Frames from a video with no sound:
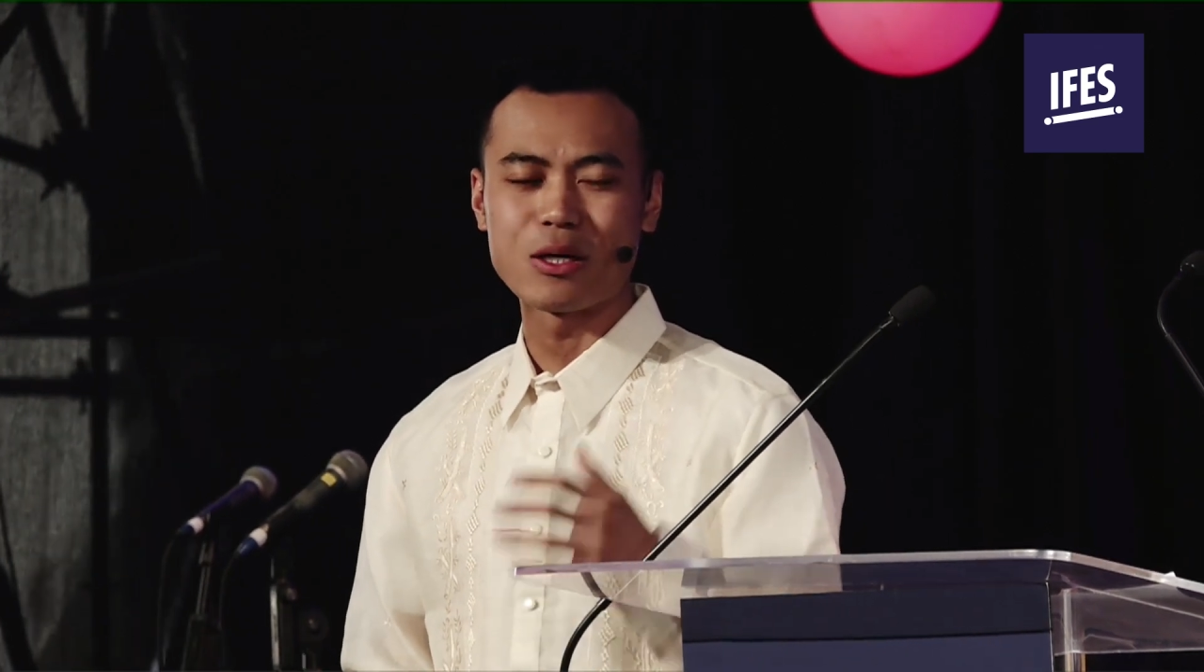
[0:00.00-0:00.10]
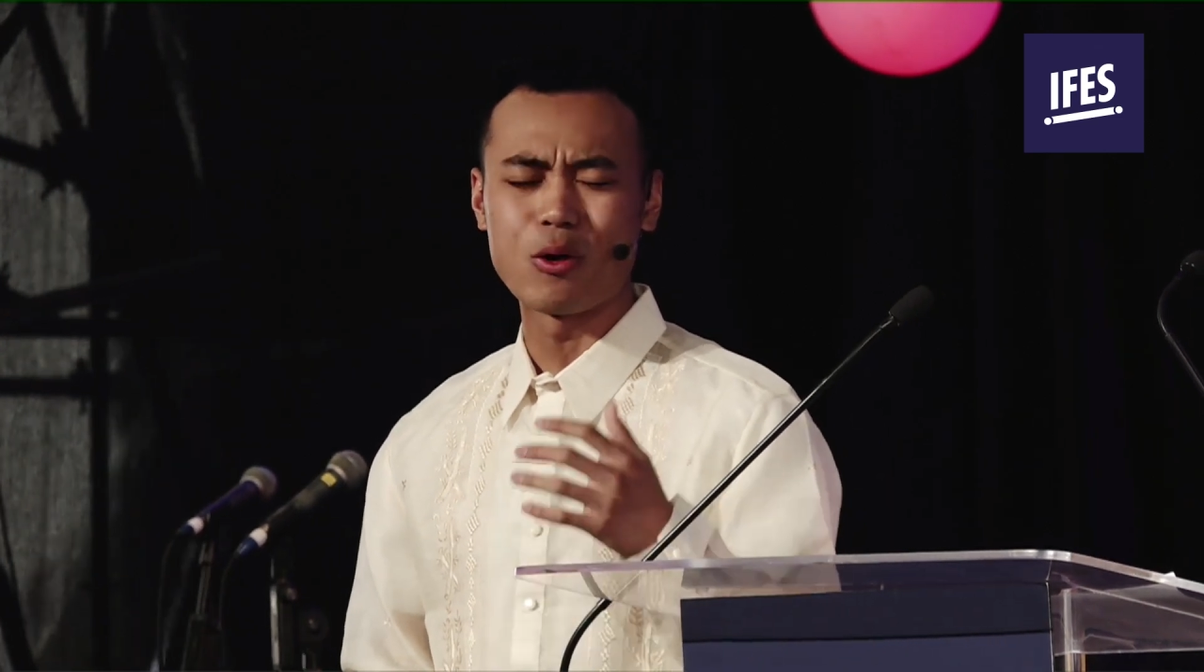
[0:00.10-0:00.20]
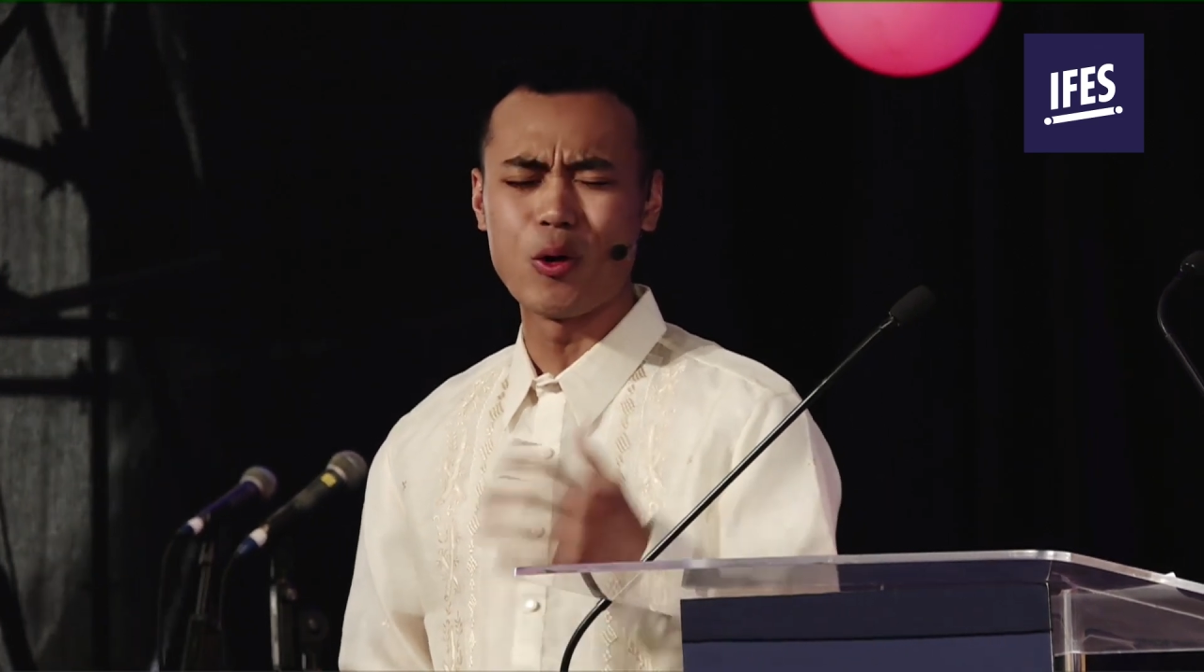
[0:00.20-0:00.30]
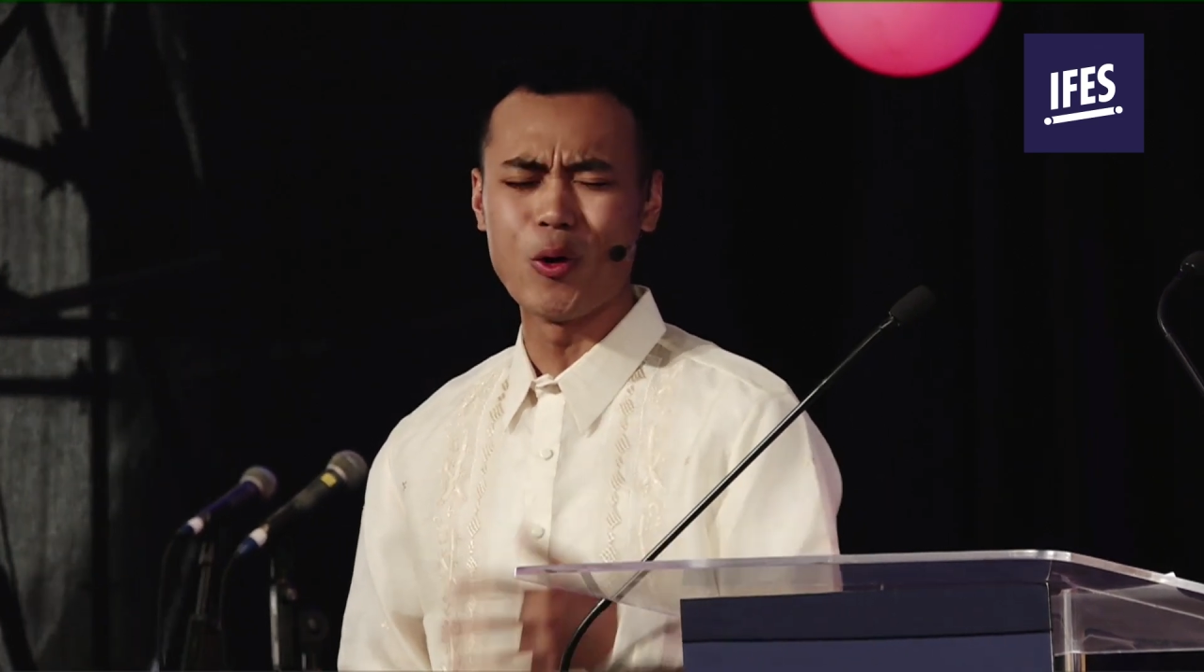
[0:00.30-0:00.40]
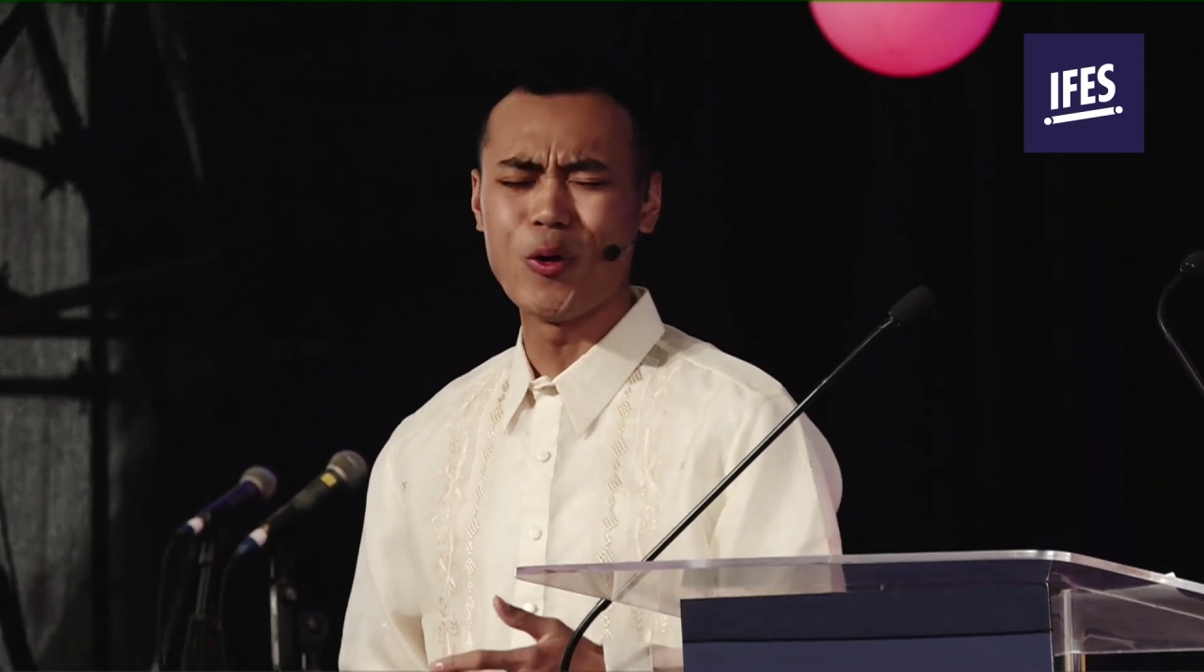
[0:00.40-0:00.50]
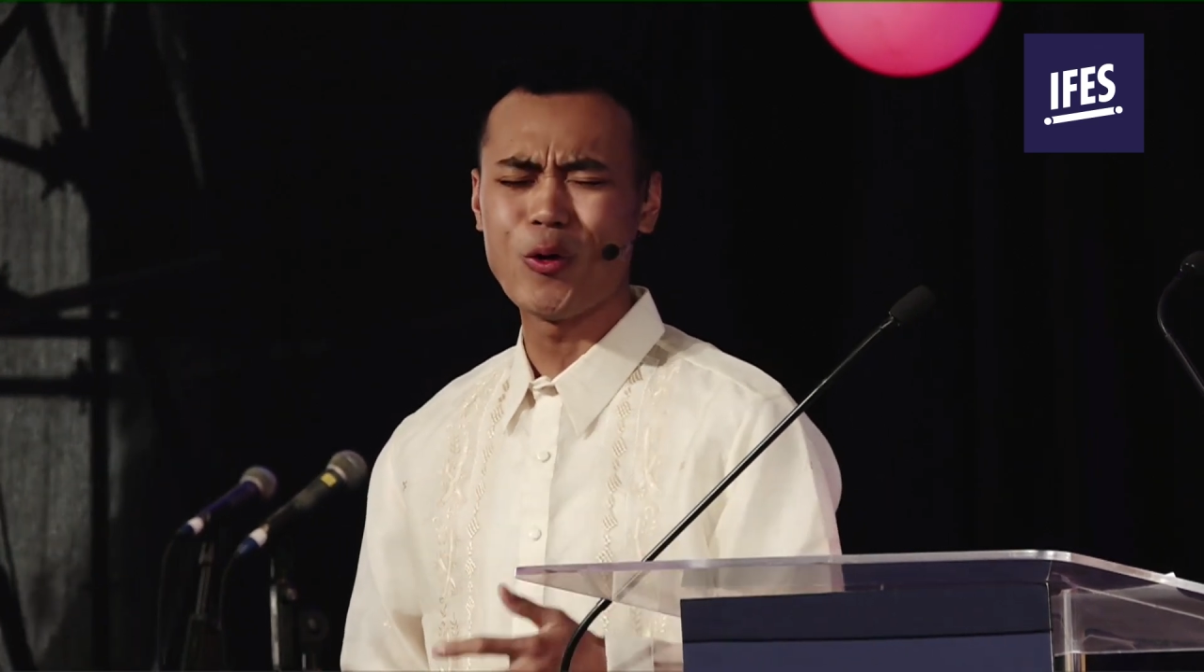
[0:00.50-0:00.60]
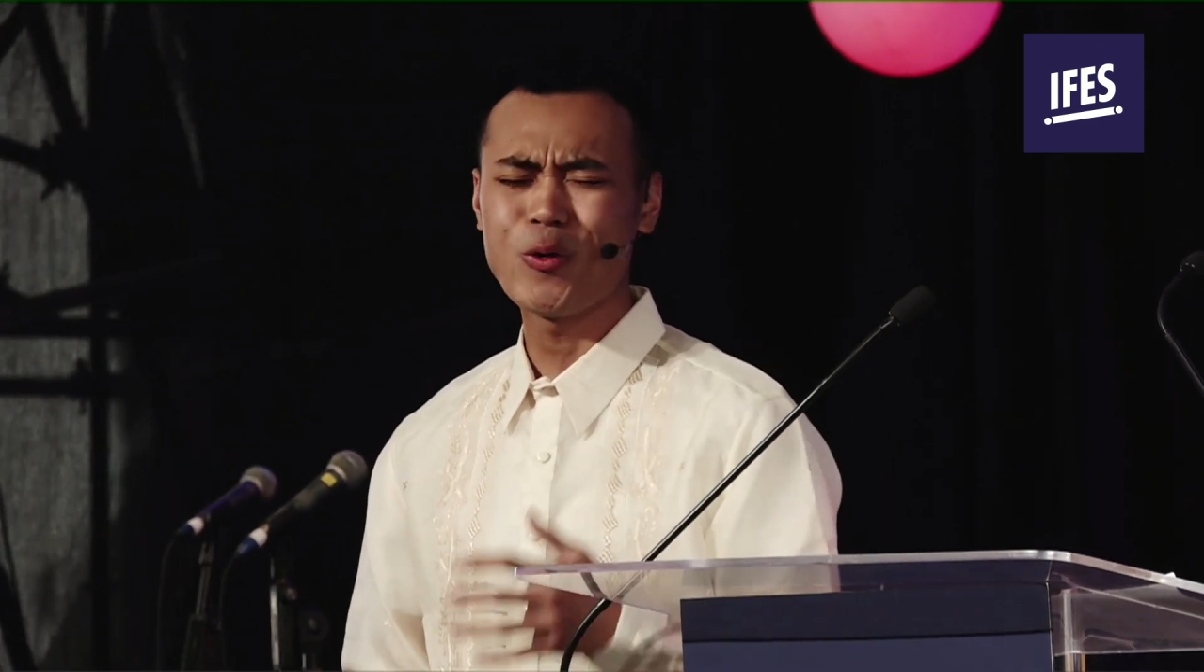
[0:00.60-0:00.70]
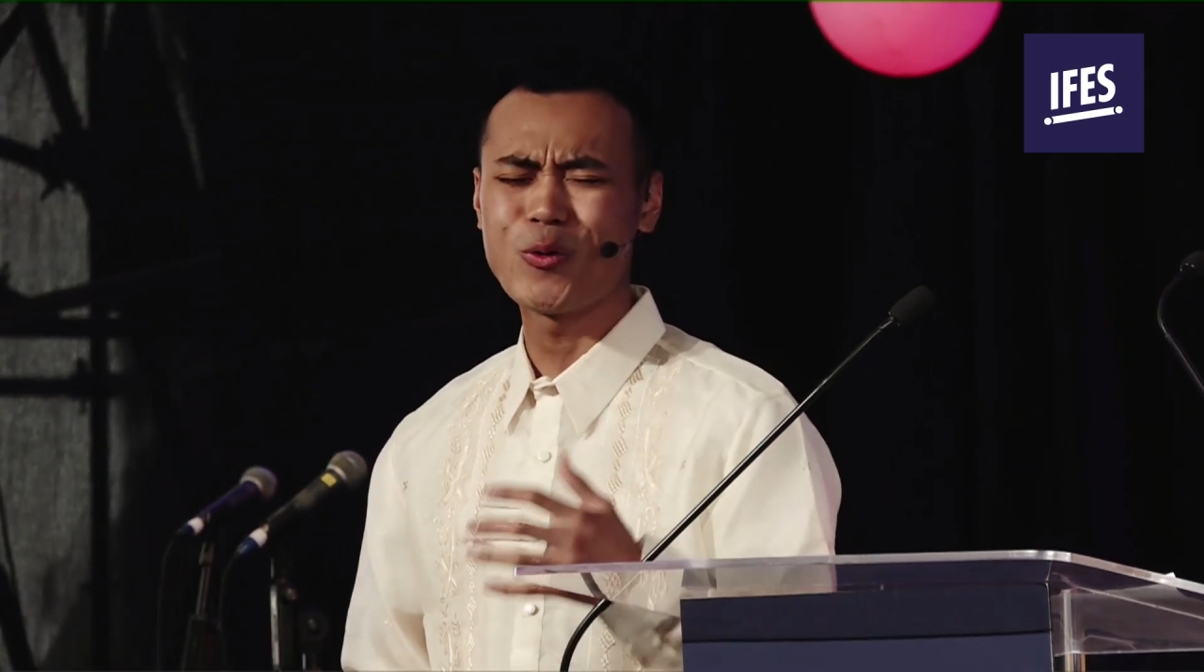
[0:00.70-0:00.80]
whole